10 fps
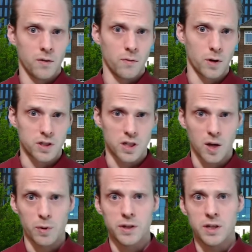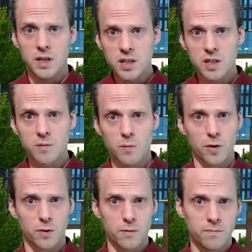For example, in the Ising
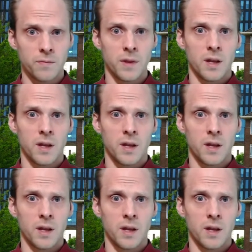model,